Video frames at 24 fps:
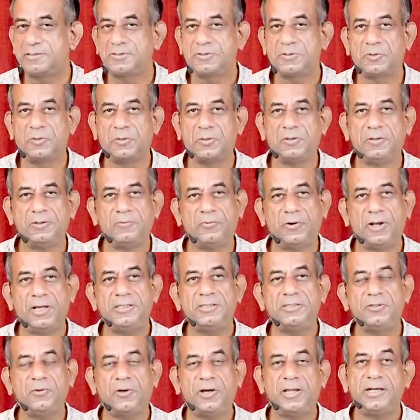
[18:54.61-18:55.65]
So
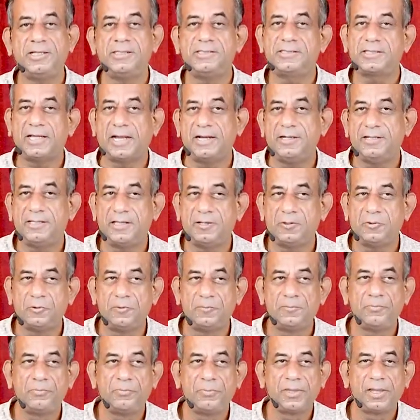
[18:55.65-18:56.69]
once you are inside the
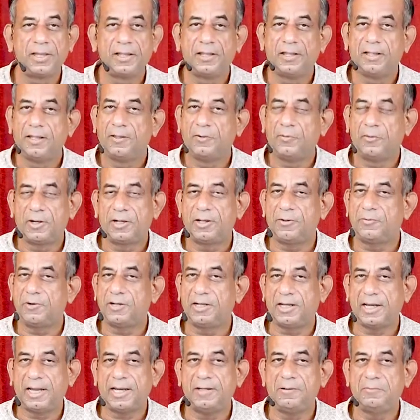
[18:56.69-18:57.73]
room, whatever
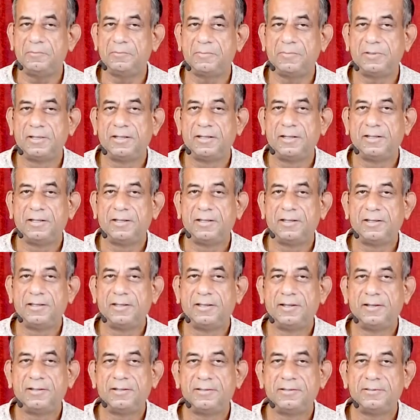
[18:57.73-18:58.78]
time,
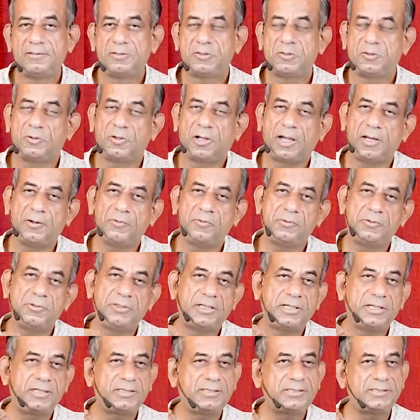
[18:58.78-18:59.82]
so I would
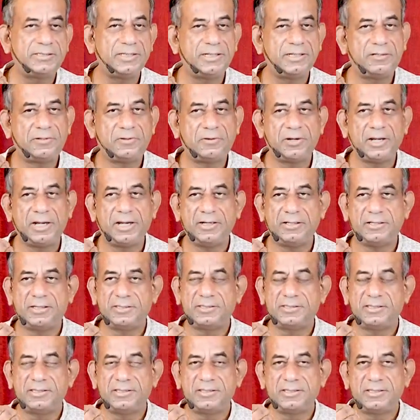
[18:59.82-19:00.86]
just sit, read
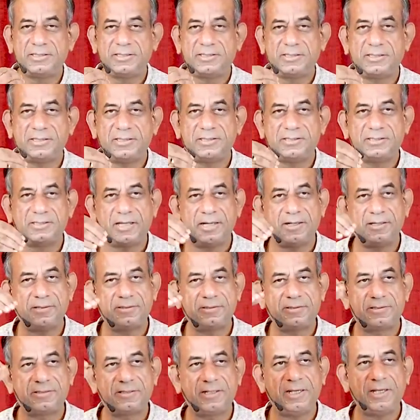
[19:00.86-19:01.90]
the synthesis, then
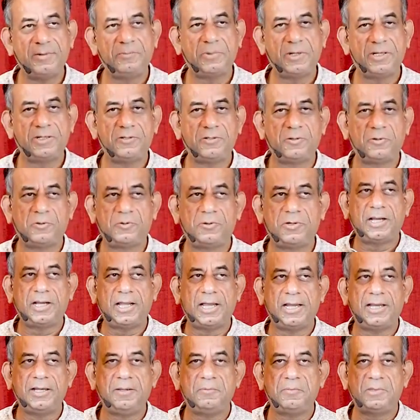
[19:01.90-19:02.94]
sleep at your
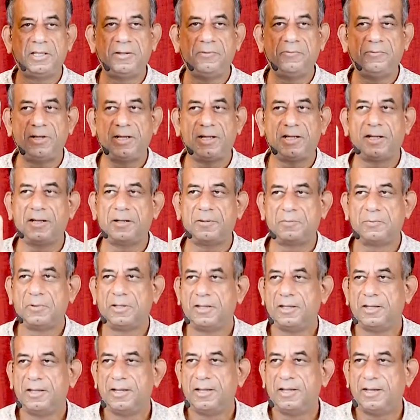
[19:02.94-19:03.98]
time, then wake up.
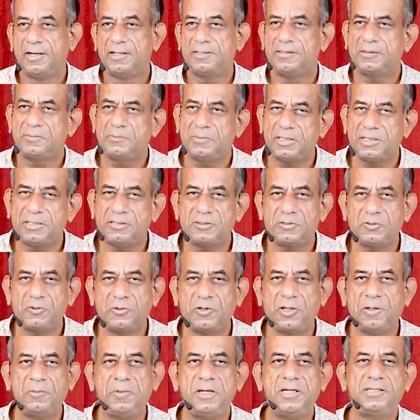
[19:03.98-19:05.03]
It's something
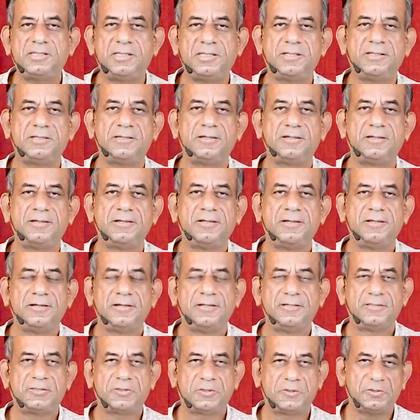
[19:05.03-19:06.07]
so amazing.
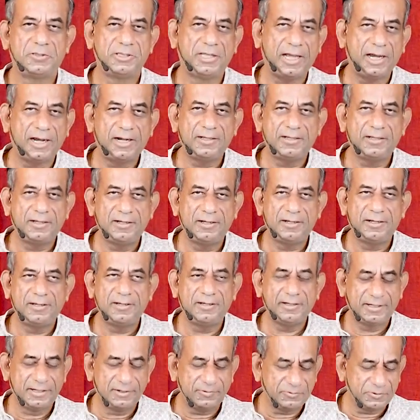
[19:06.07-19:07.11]
So that
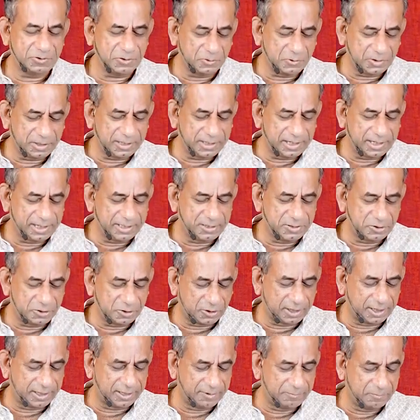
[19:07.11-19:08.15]
gives you a great
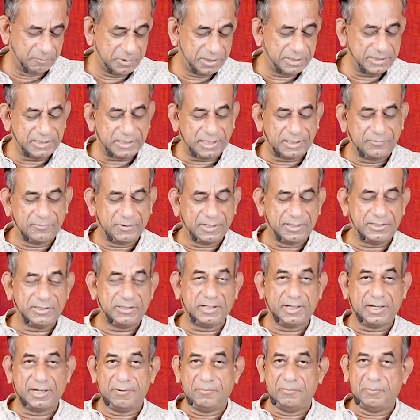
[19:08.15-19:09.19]
joy.
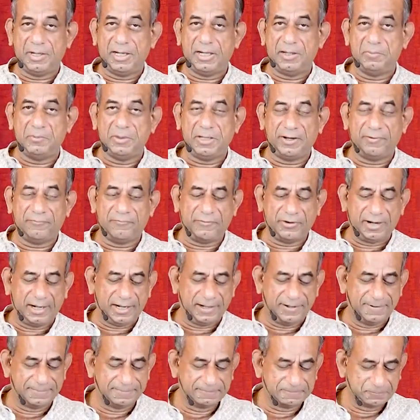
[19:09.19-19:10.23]
Misadventure have made me a
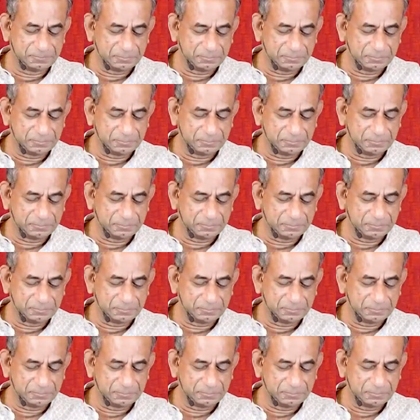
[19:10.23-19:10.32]
friend.